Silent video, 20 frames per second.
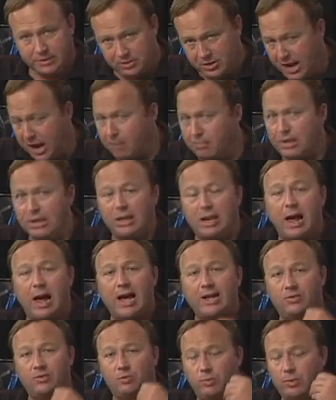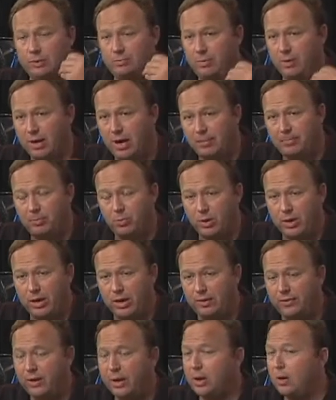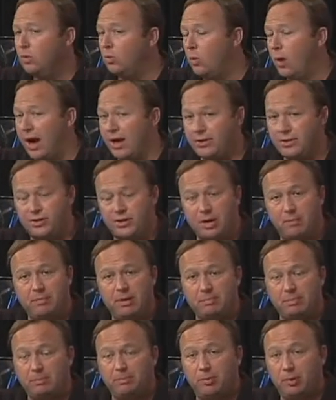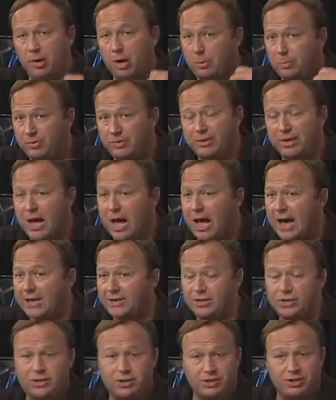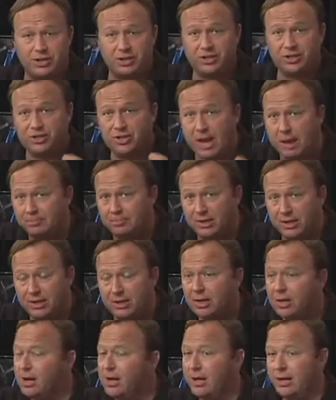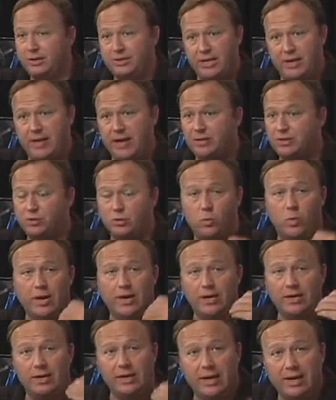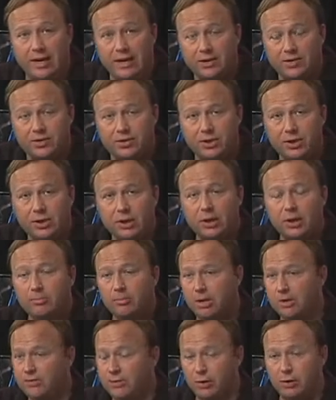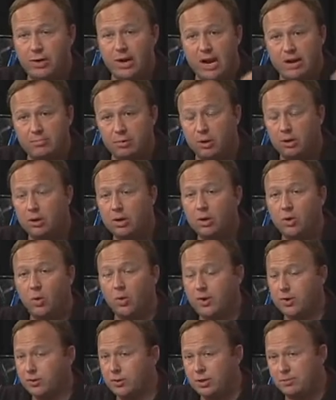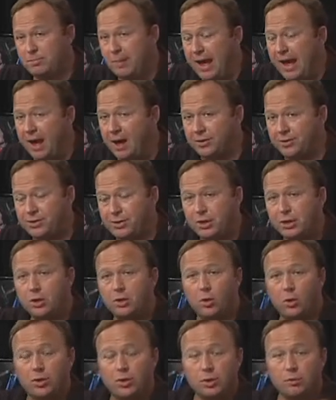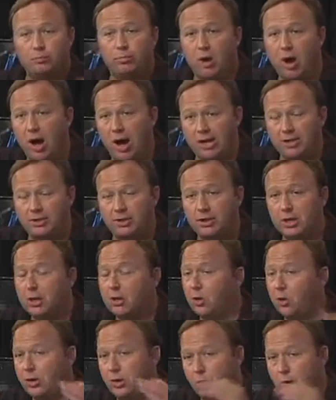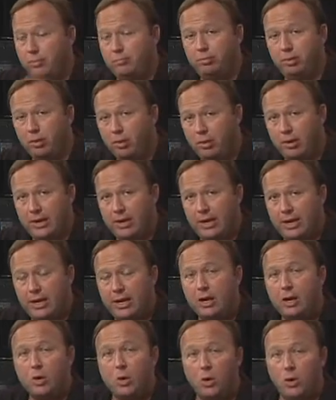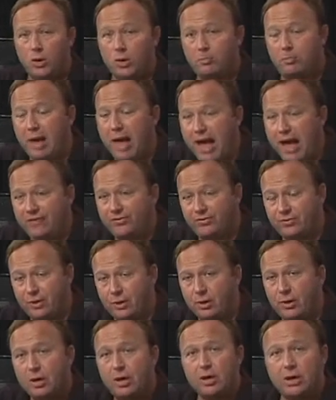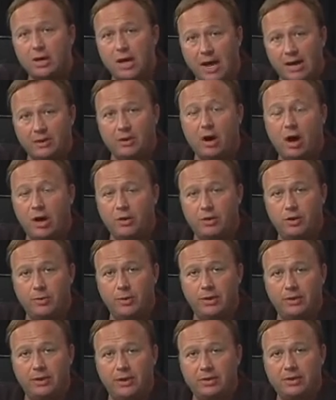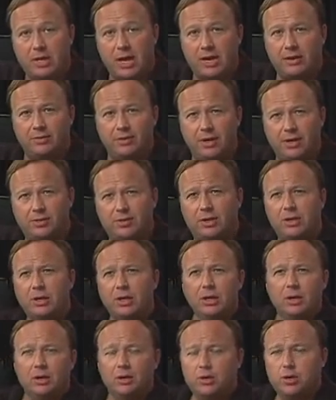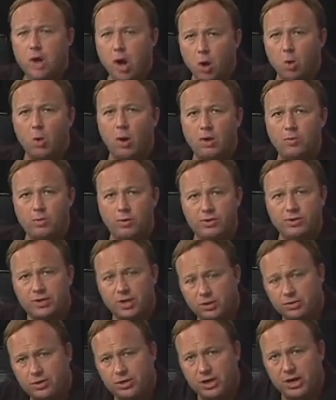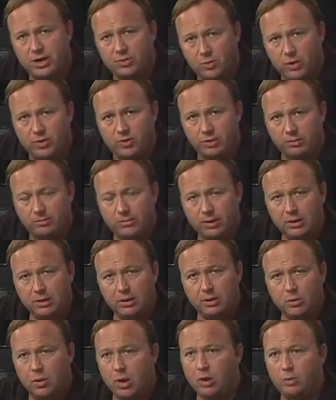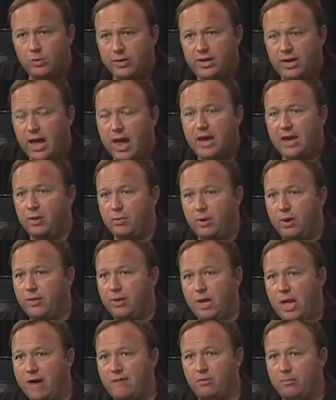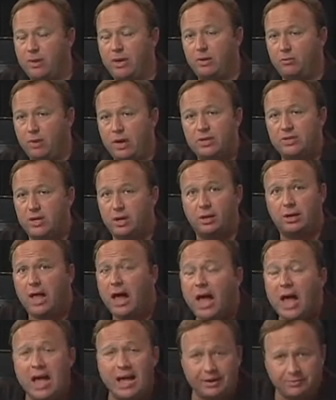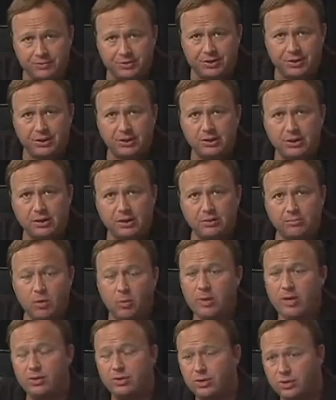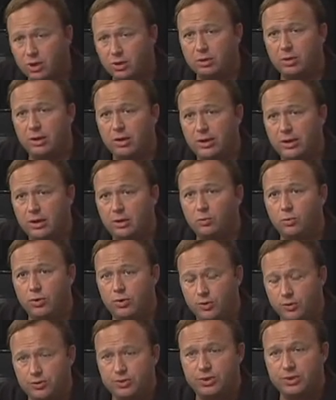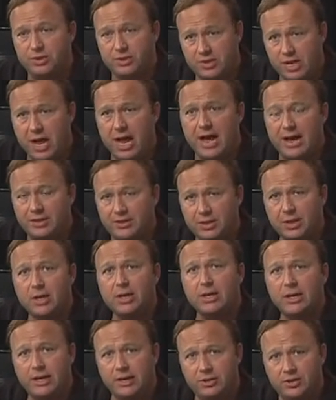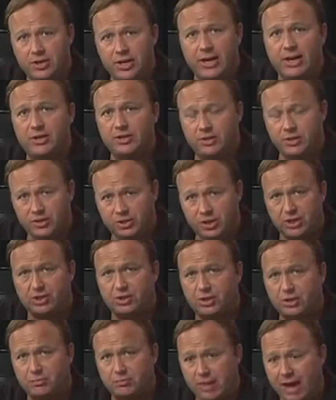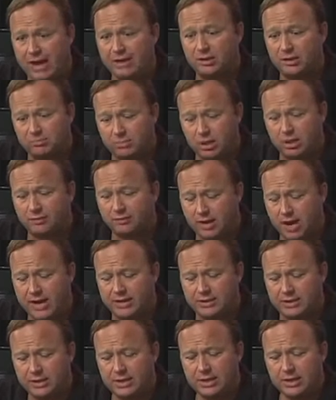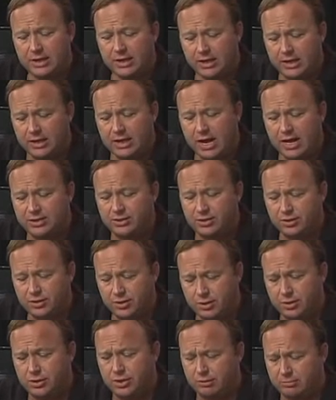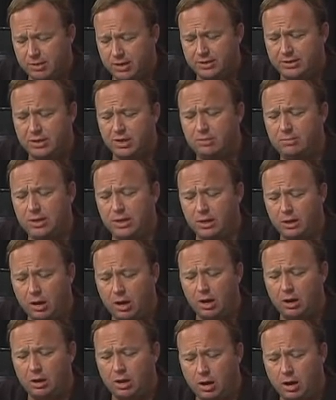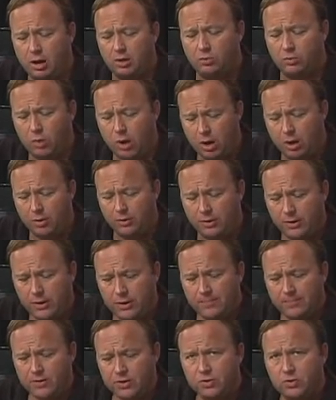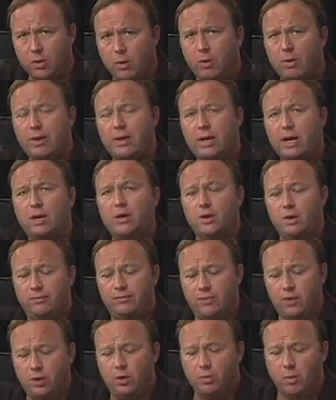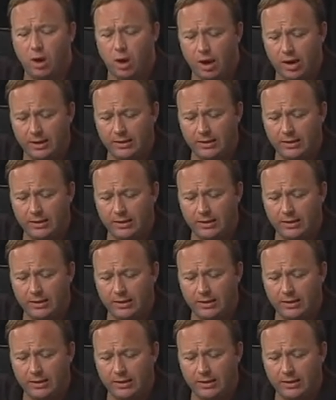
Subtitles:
Is how many lies will we put up with? Why do some people put up with lies and just accept it and say that's the way it is? But if your neighbor or your spouse or your boss or your employee or your pastor got caught doing things like this, no one would associate with them. Well, we can't get rid of the government. It runs our lives. But we can certainly reduce its size and change the system back to the Bill of Rights and Constitution. But it's going to be a long, hard road. So I want to get your view